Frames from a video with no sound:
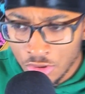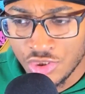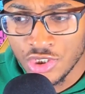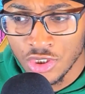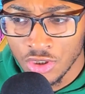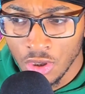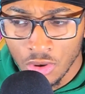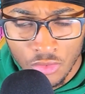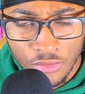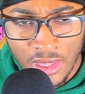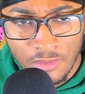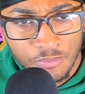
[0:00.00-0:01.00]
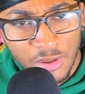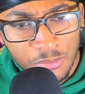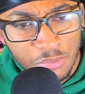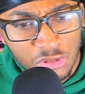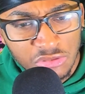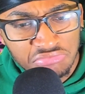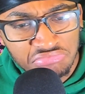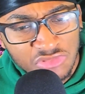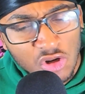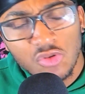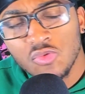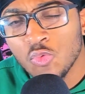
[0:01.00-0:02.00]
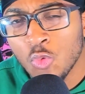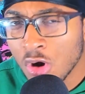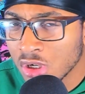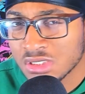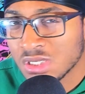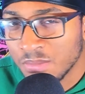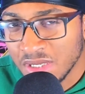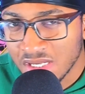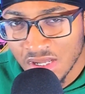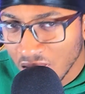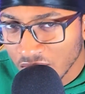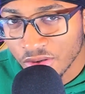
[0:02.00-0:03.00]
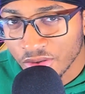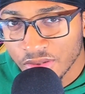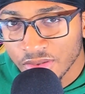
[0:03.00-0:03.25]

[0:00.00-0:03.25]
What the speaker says: should know that people don't want to be conquered,